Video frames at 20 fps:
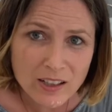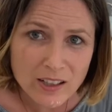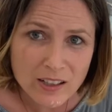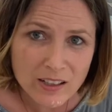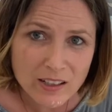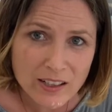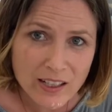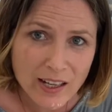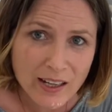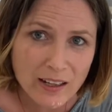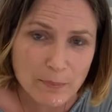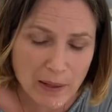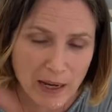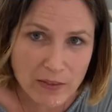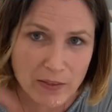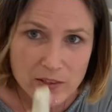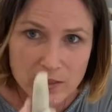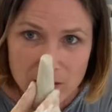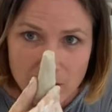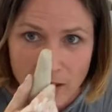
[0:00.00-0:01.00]
about the
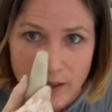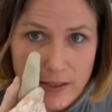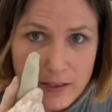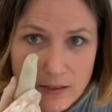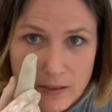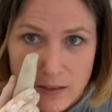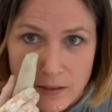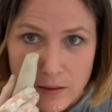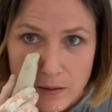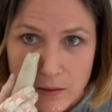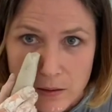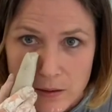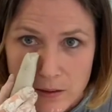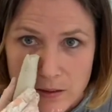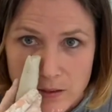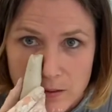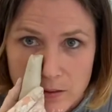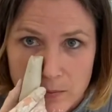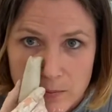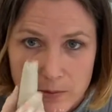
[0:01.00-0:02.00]
size,
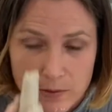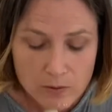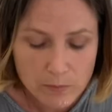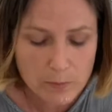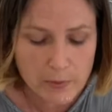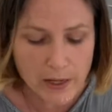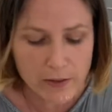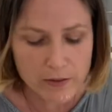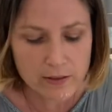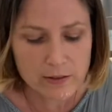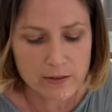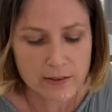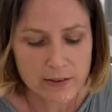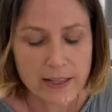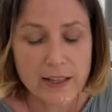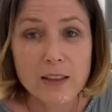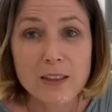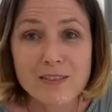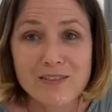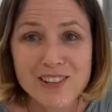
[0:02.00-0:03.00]
about the
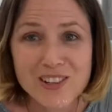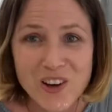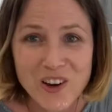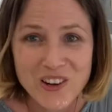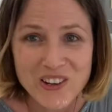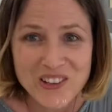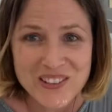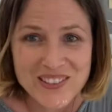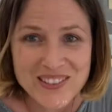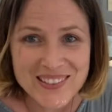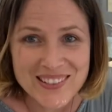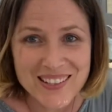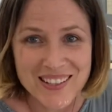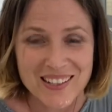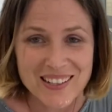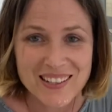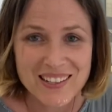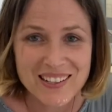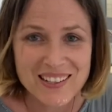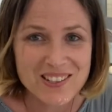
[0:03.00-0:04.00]
length of a nose.
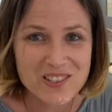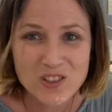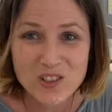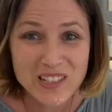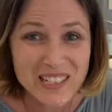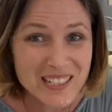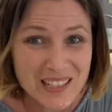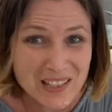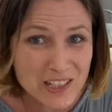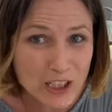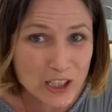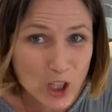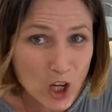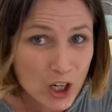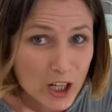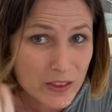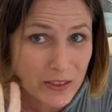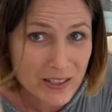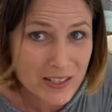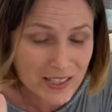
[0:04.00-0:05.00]
So all it is a log
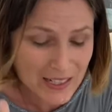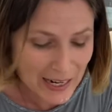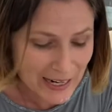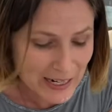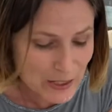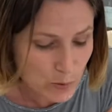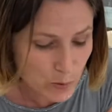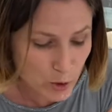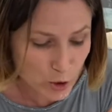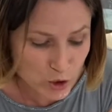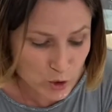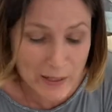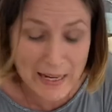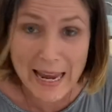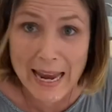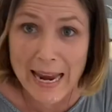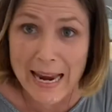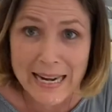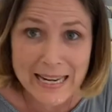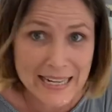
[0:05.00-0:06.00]
at this stage. We're not doing
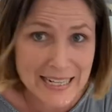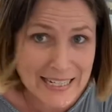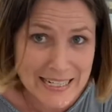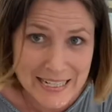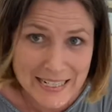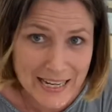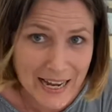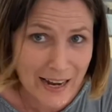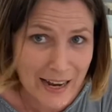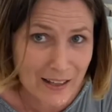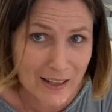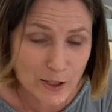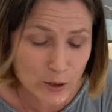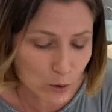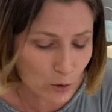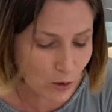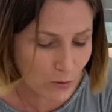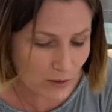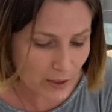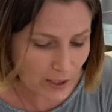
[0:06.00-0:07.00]
any detail at
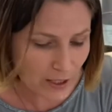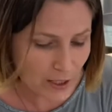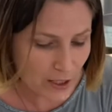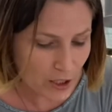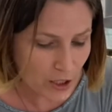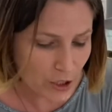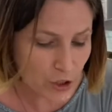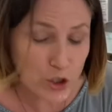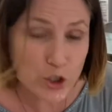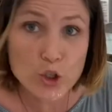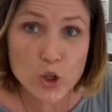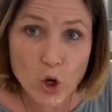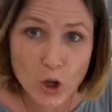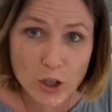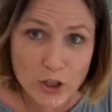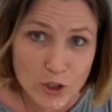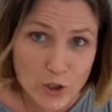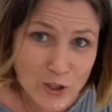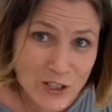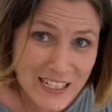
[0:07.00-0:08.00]
all. Do not
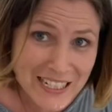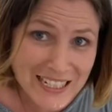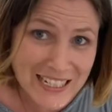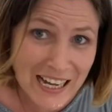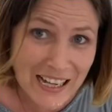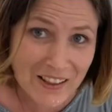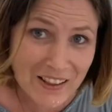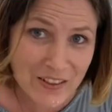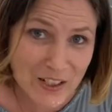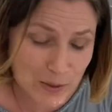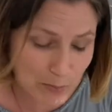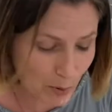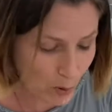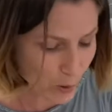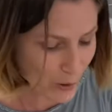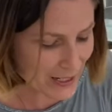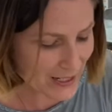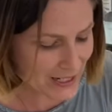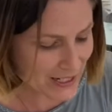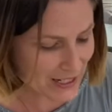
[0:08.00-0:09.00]
do detail at this
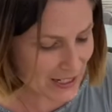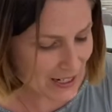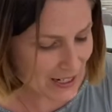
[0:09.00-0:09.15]
point